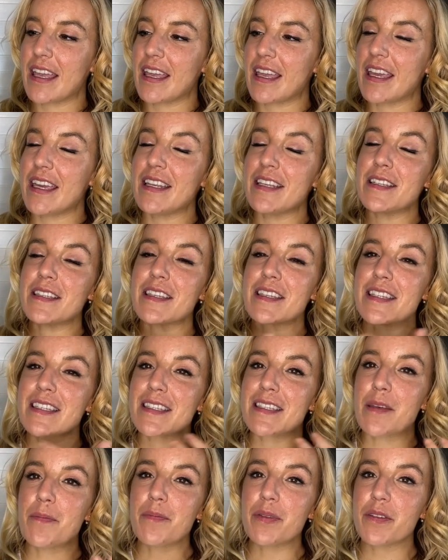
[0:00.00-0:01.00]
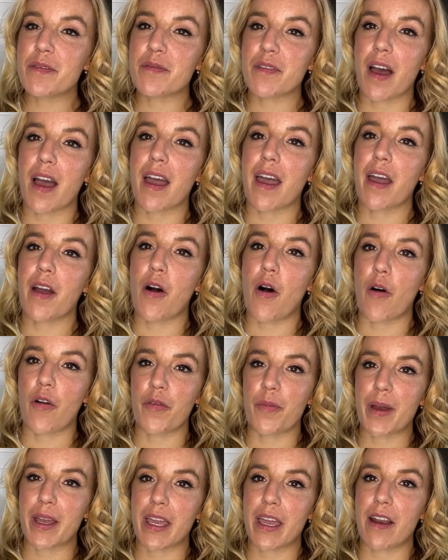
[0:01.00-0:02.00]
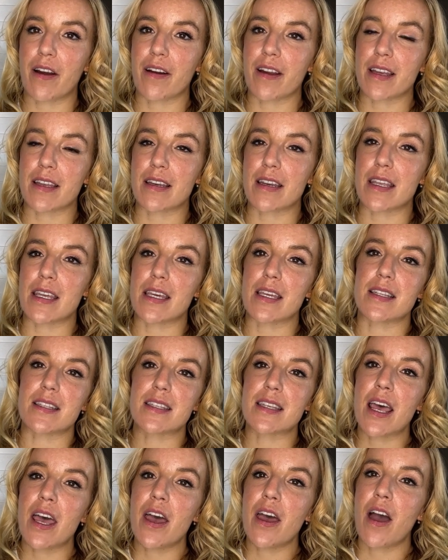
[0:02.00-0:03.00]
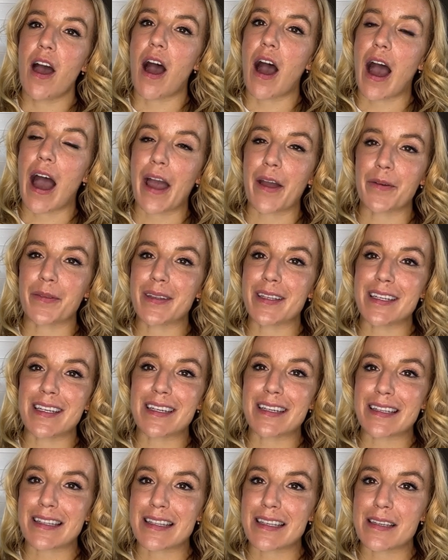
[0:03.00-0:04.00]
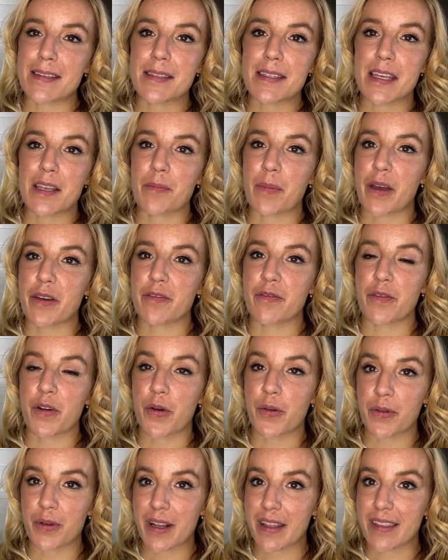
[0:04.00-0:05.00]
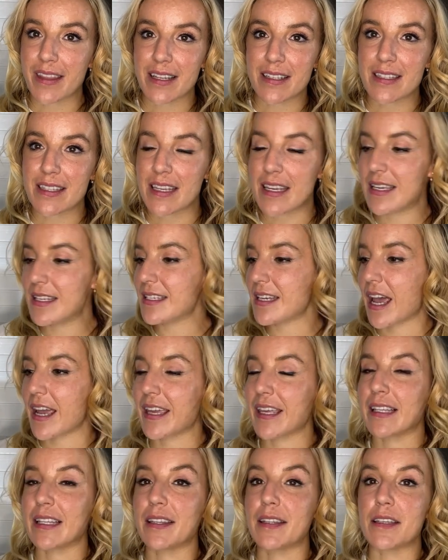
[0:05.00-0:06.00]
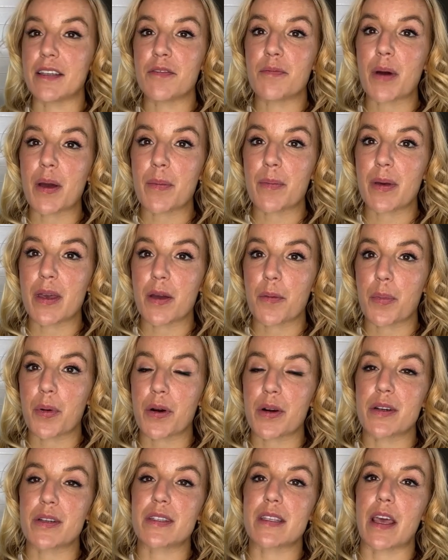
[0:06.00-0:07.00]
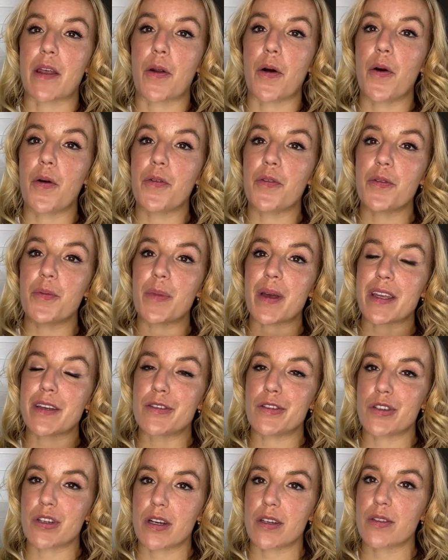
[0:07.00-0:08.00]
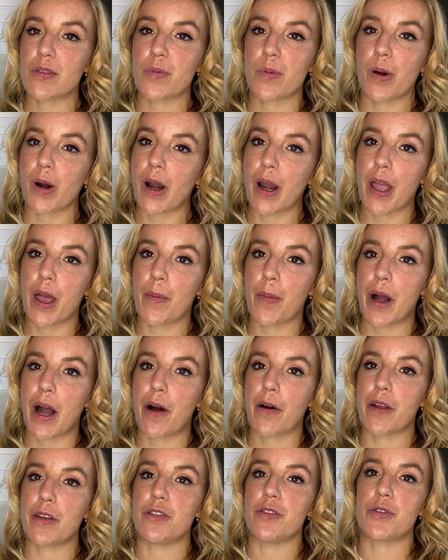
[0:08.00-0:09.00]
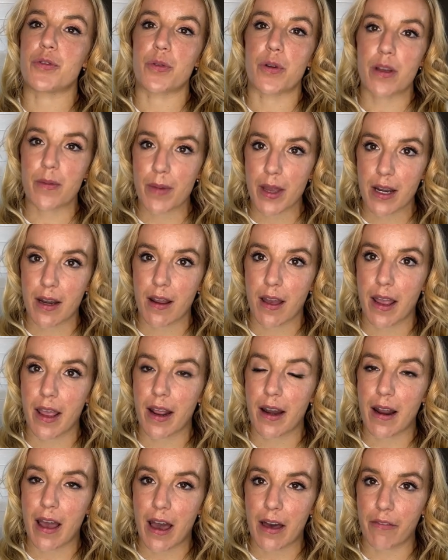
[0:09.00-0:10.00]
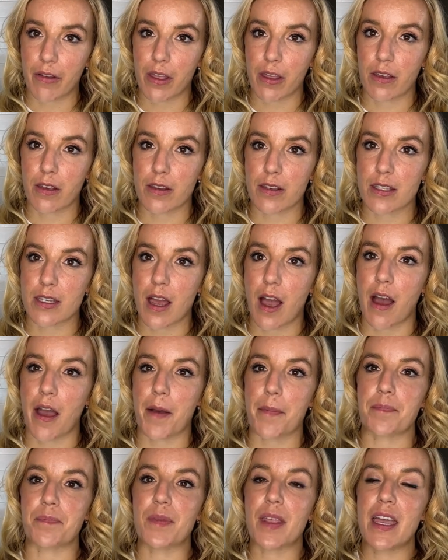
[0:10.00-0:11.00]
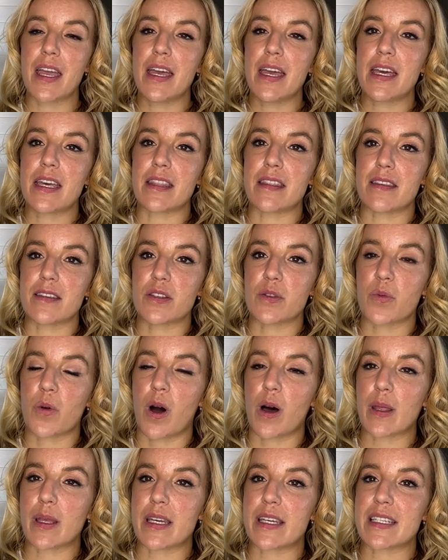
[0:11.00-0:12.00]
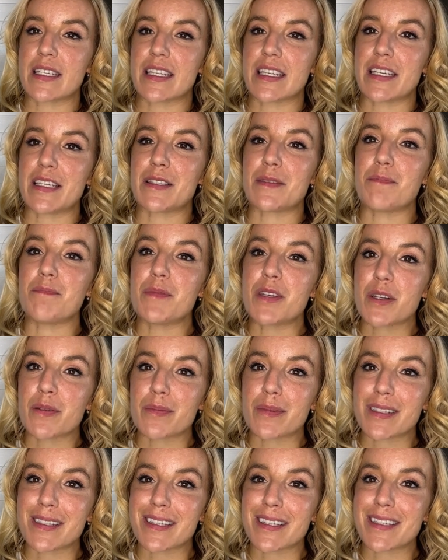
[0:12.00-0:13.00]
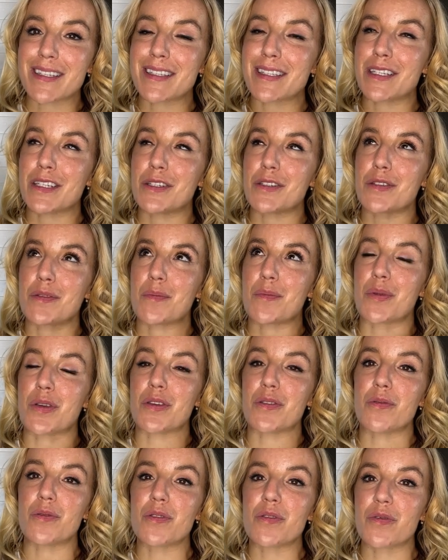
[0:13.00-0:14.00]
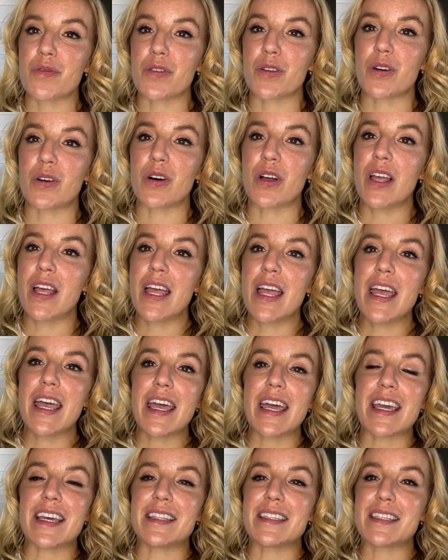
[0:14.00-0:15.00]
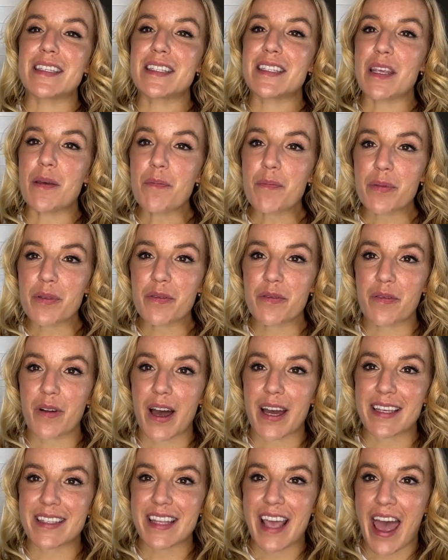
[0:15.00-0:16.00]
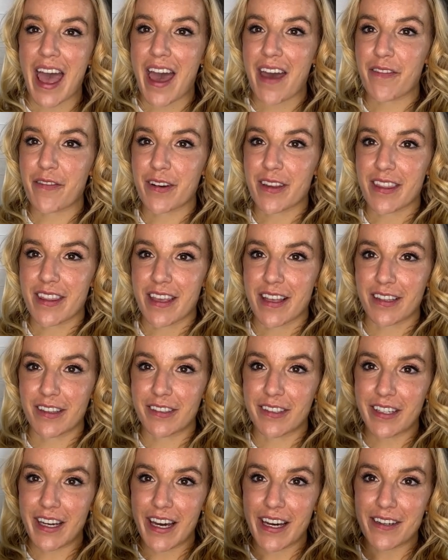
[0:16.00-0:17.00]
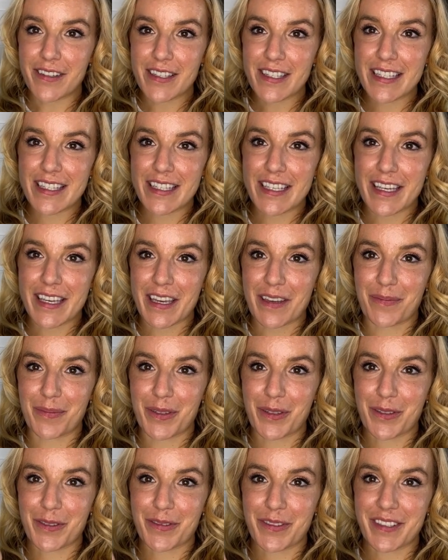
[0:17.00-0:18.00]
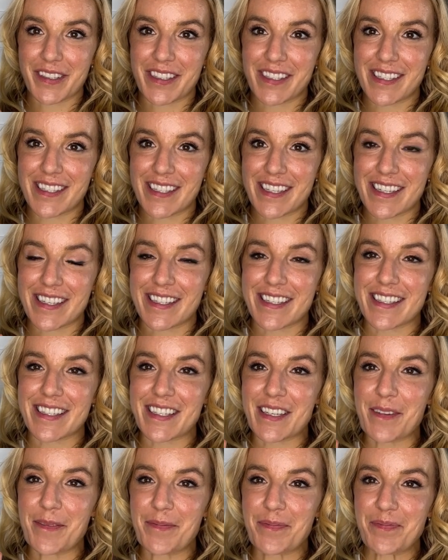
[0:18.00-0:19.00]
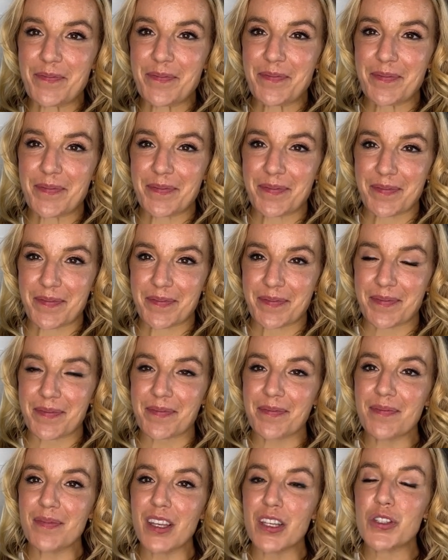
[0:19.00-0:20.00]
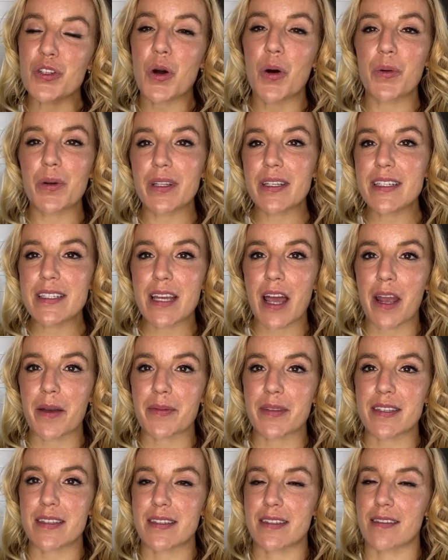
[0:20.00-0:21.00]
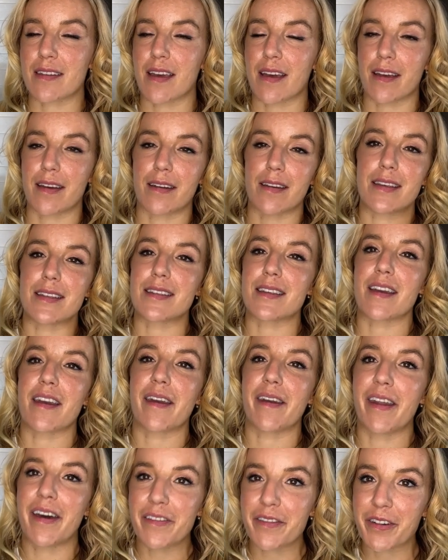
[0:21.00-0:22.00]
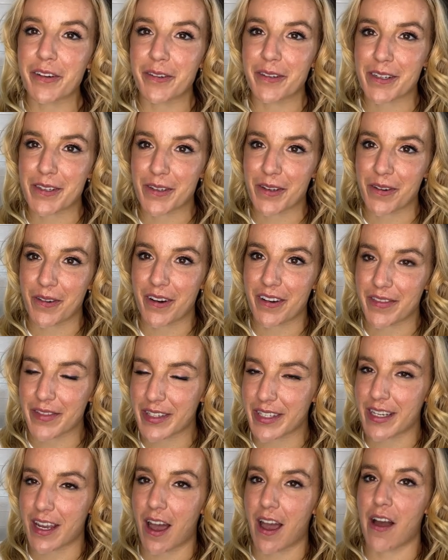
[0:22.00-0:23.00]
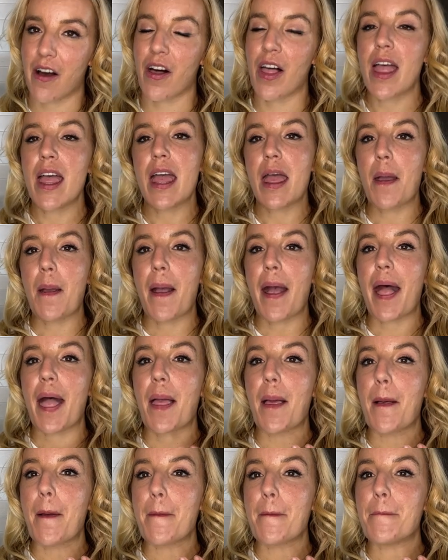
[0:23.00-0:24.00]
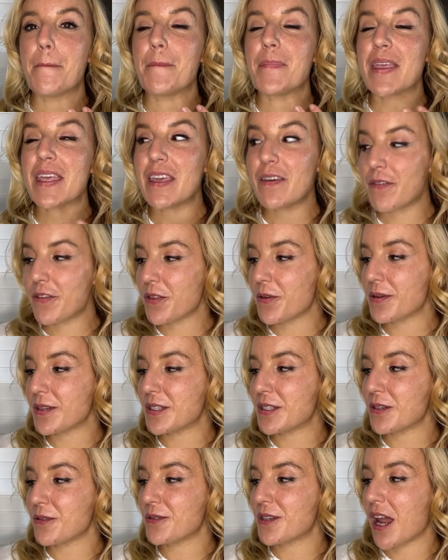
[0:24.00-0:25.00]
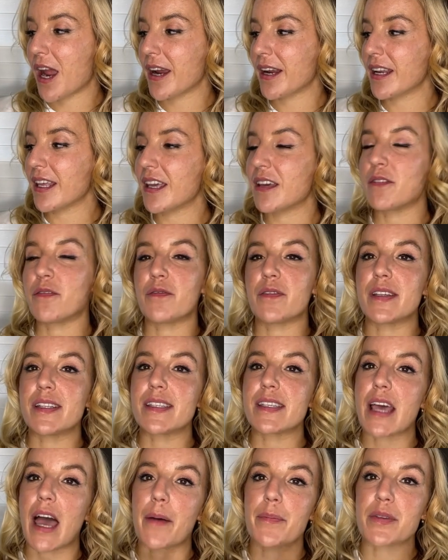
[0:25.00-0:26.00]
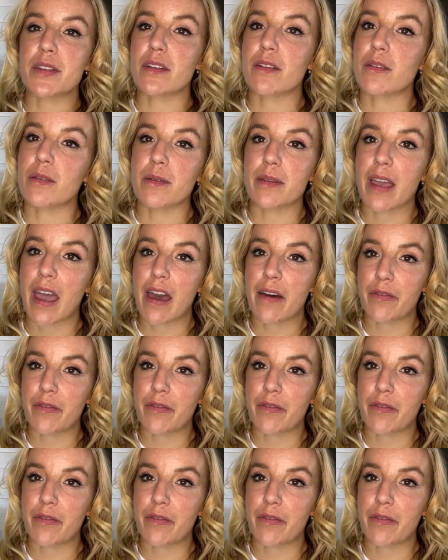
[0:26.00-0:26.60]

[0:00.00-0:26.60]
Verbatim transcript: It is simplifying all of my carrying needs. I only need this and my phone, that's it. I can leave my big purse at home and just worry about enjoying my night and having a good time. This wallet is minimalist, it's beautiful, it simplifies everything. Look how sleek and beautiful this is. Totally timeless design is never going to go out of style. Even though it's so tiny, it fits absolutely